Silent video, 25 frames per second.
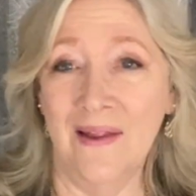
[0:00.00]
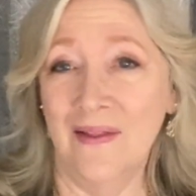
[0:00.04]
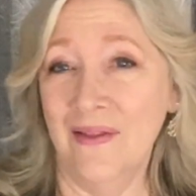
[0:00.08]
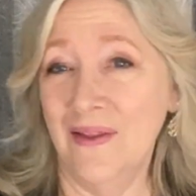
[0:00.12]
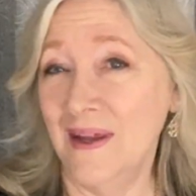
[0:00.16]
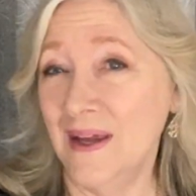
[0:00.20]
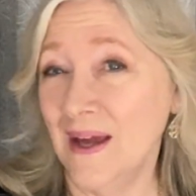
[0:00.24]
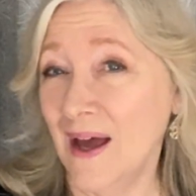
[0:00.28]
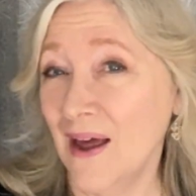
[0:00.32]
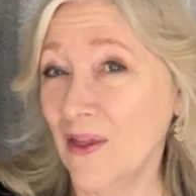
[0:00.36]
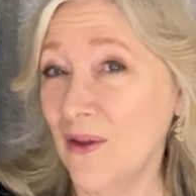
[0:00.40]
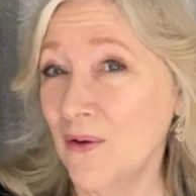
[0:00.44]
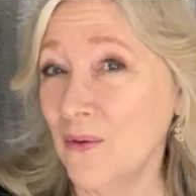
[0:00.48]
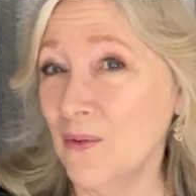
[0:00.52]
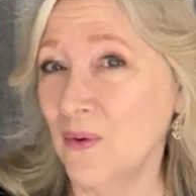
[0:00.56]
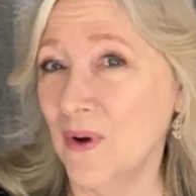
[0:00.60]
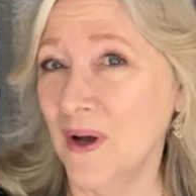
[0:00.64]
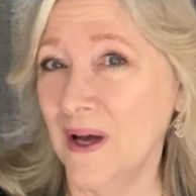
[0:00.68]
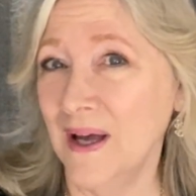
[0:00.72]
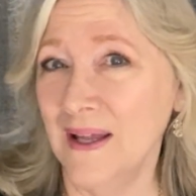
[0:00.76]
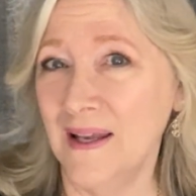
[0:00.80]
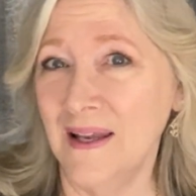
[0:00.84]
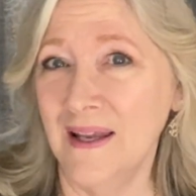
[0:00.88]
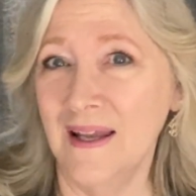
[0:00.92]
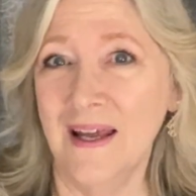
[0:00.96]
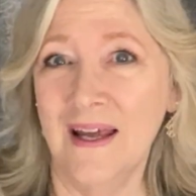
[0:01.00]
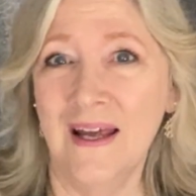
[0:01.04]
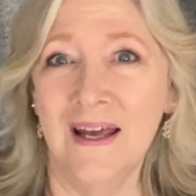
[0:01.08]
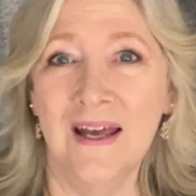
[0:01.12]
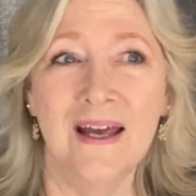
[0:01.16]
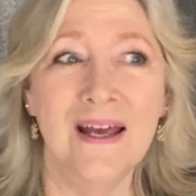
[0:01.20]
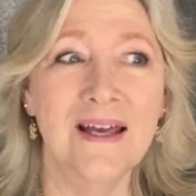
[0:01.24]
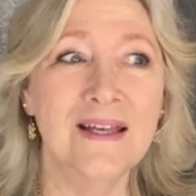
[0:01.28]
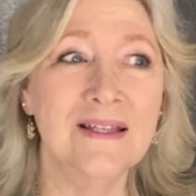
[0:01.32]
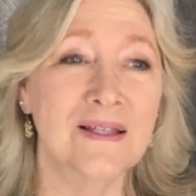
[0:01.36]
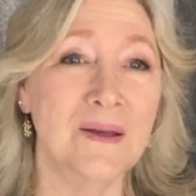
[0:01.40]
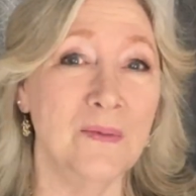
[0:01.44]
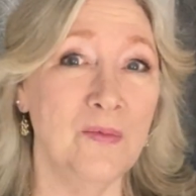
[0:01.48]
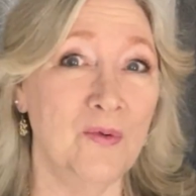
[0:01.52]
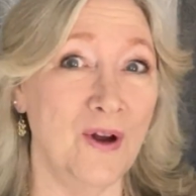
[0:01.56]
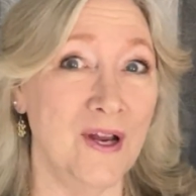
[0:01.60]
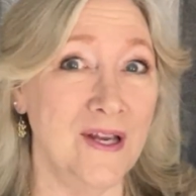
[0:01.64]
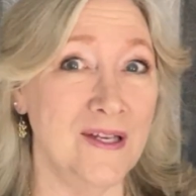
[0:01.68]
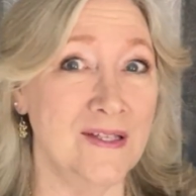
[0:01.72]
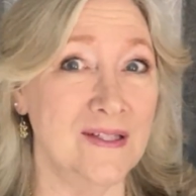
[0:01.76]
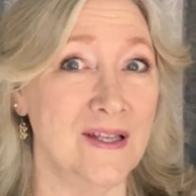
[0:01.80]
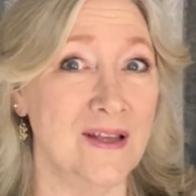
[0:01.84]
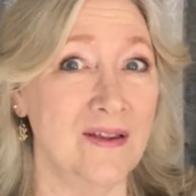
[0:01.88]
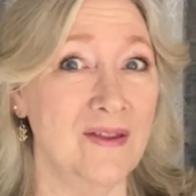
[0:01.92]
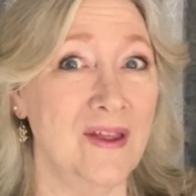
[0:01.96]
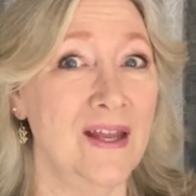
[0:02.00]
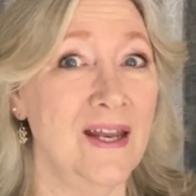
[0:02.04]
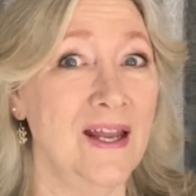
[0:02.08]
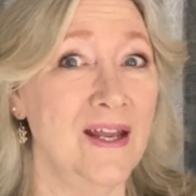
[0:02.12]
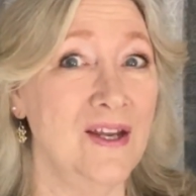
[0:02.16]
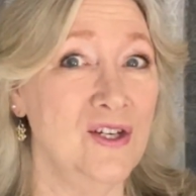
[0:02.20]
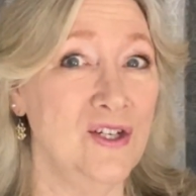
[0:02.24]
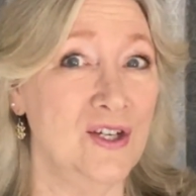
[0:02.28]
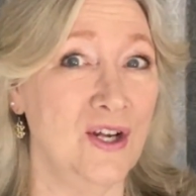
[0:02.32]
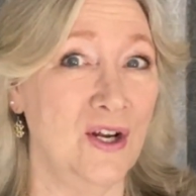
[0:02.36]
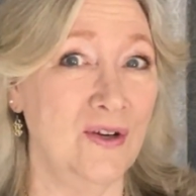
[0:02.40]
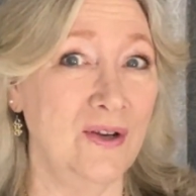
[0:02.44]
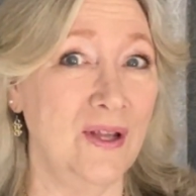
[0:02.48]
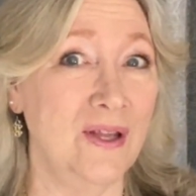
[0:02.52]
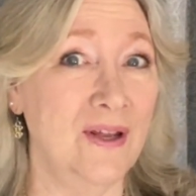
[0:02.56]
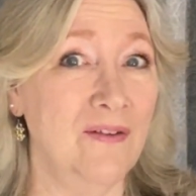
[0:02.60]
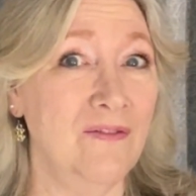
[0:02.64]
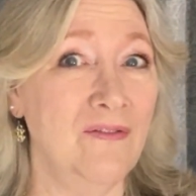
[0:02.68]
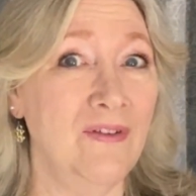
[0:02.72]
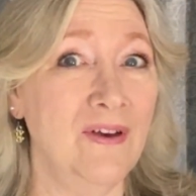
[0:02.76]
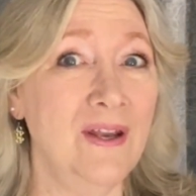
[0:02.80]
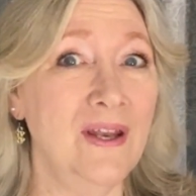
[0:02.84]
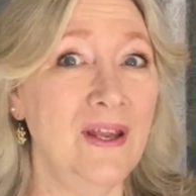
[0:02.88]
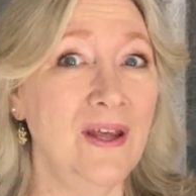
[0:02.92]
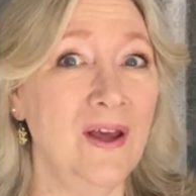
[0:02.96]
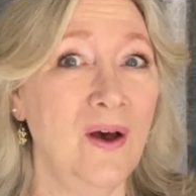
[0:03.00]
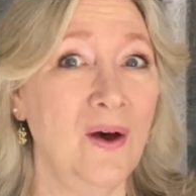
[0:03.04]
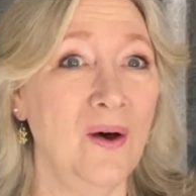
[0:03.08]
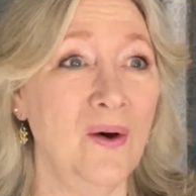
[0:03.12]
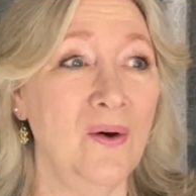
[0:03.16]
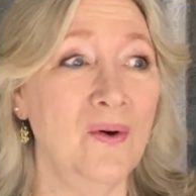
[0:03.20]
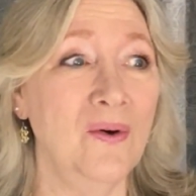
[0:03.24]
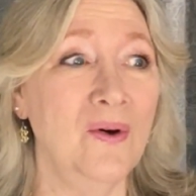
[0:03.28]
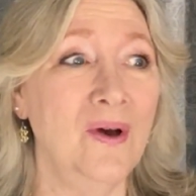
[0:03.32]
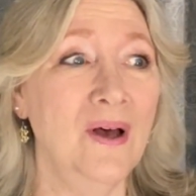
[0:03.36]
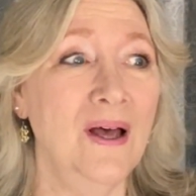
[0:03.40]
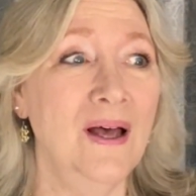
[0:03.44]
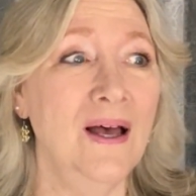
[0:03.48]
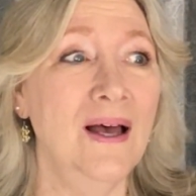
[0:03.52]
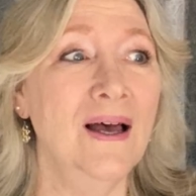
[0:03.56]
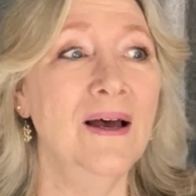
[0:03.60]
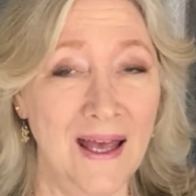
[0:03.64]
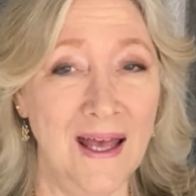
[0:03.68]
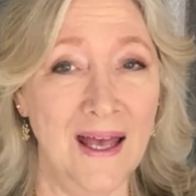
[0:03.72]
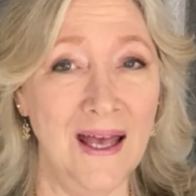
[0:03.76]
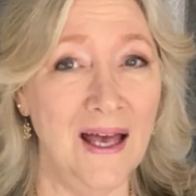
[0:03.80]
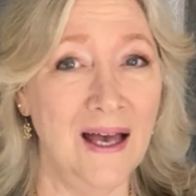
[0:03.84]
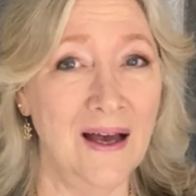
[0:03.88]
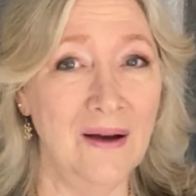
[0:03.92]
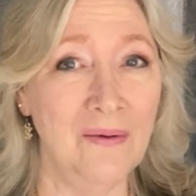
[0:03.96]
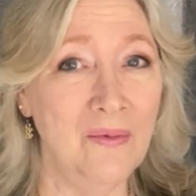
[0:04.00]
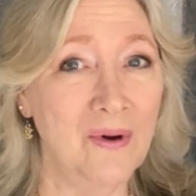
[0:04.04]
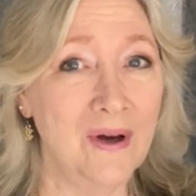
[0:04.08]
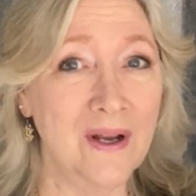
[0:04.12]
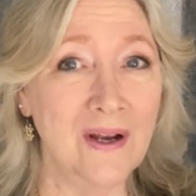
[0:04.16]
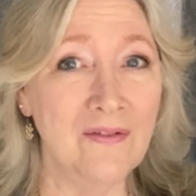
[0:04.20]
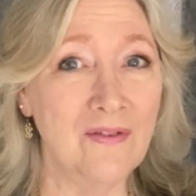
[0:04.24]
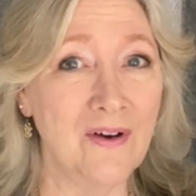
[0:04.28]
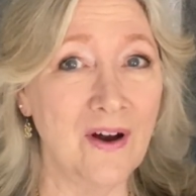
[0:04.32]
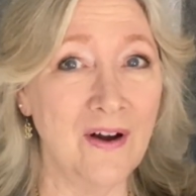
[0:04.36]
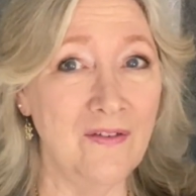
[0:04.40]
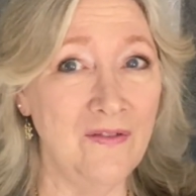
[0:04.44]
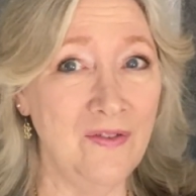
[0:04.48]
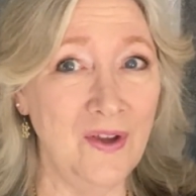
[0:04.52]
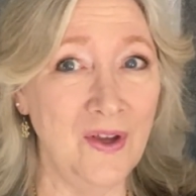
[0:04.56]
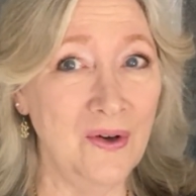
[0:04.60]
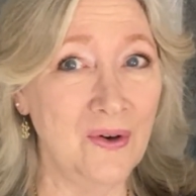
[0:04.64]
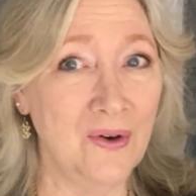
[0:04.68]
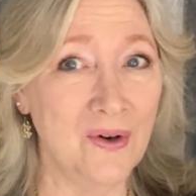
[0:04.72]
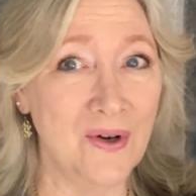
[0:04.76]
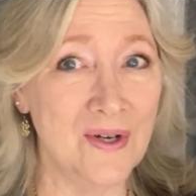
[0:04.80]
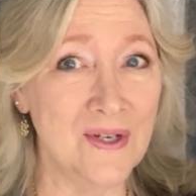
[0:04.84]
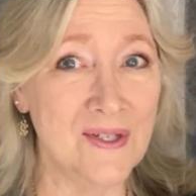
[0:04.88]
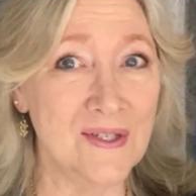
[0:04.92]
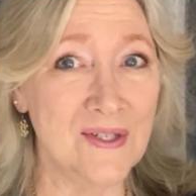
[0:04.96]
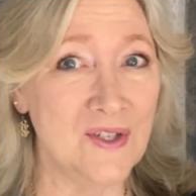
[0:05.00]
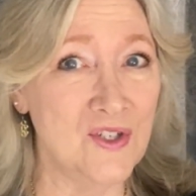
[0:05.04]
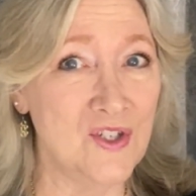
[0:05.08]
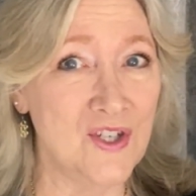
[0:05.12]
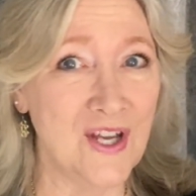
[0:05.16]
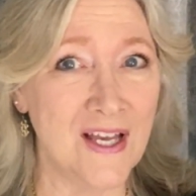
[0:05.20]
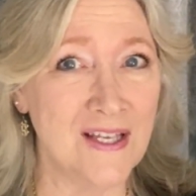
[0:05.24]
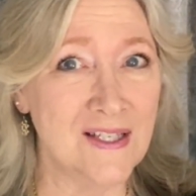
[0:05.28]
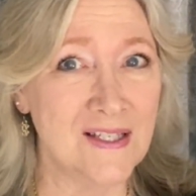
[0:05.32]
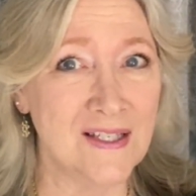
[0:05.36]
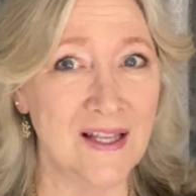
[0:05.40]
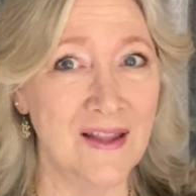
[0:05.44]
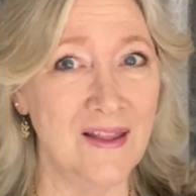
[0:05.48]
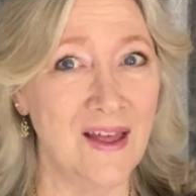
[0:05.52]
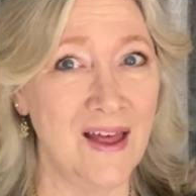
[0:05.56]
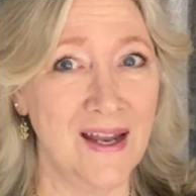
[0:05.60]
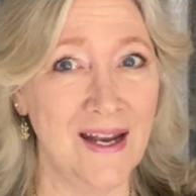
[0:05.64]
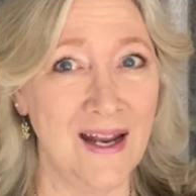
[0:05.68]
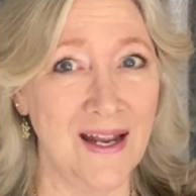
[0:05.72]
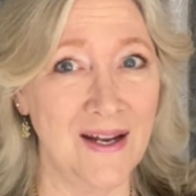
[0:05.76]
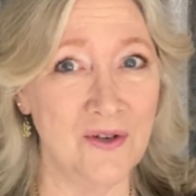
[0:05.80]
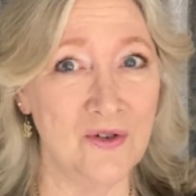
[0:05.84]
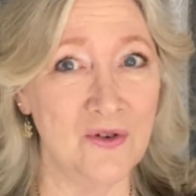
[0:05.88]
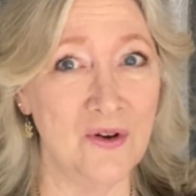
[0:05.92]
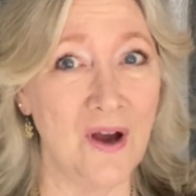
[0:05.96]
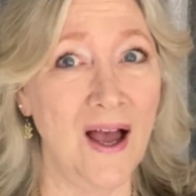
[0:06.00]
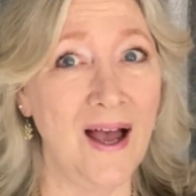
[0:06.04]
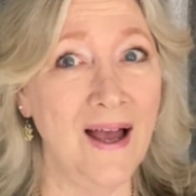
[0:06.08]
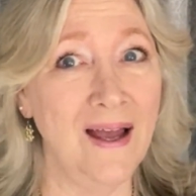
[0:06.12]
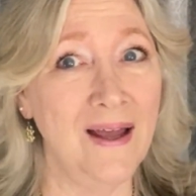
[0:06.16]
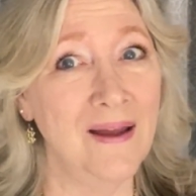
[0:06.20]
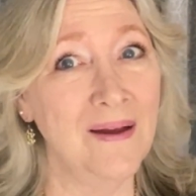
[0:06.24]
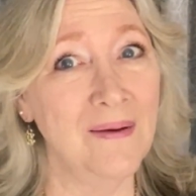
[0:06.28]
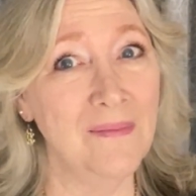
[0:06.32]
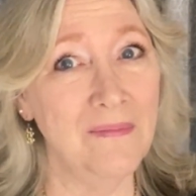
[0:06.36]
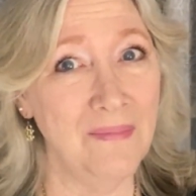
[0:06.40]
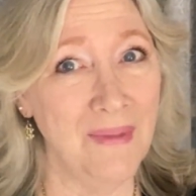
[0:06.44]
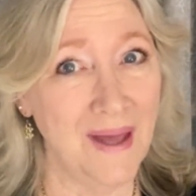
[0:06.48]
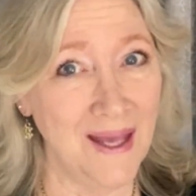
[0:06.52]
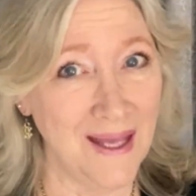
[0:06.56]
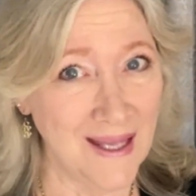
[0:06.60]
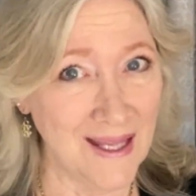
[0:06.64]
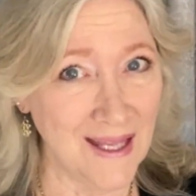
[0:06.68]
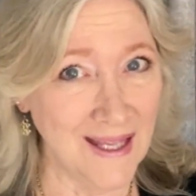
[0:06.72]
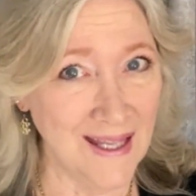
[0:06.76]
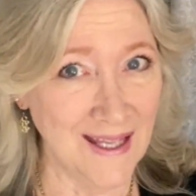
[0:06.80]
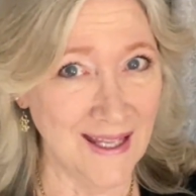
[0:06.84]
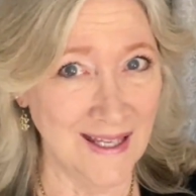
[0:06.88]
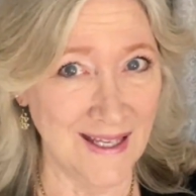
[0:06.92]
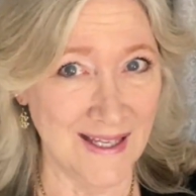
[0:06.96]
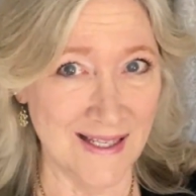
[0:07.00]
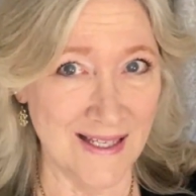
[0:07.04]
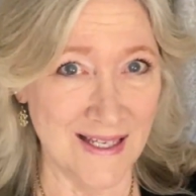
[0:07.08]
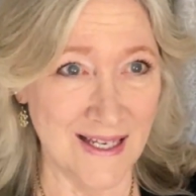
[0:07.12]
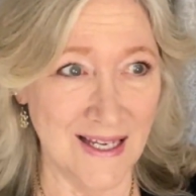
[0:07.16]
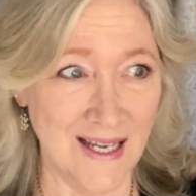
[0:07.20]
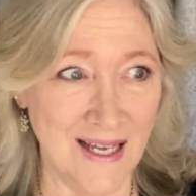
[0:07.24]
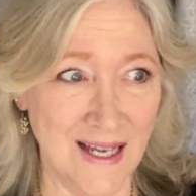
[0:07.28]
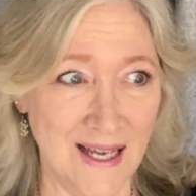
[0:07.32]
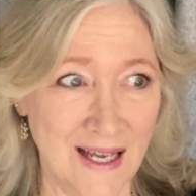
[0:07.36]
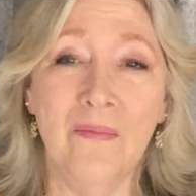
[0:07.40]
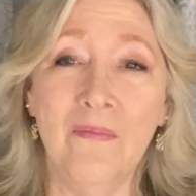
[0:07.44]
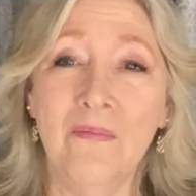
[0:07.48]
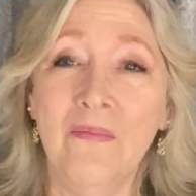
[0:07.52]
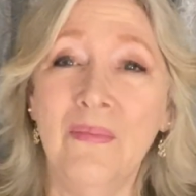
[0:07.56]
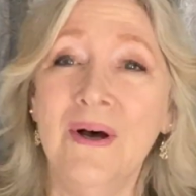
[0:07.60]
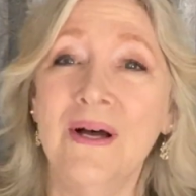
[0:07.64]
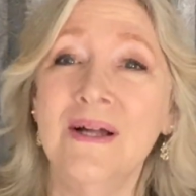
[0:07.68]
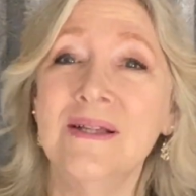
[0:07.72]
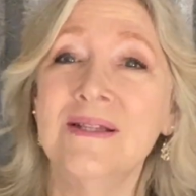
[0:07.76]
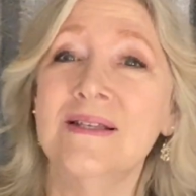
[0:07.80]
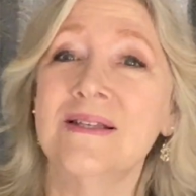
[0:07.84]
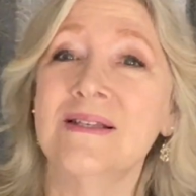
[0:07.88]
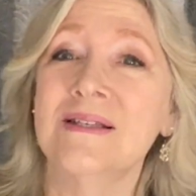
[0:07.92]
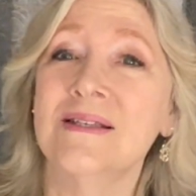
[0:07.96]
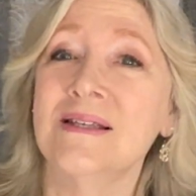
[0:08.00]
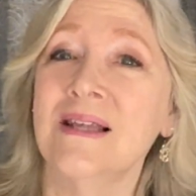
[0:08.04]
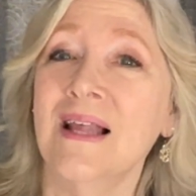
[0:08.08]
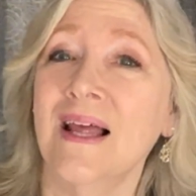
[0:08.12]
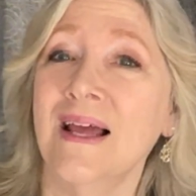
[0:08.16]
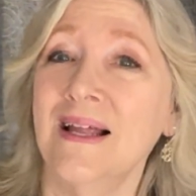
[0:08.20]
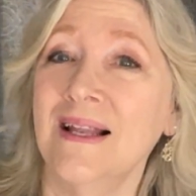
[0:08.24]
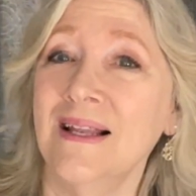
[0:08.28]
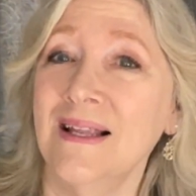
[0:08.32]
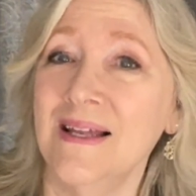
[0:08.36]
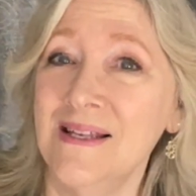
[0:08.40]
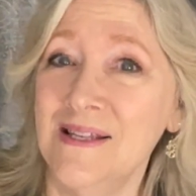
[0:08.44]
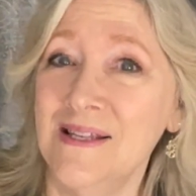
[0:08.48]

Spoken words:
The other one is a bracelet that I shared in a video, and one of our viewers suggested that I try making it, but slightly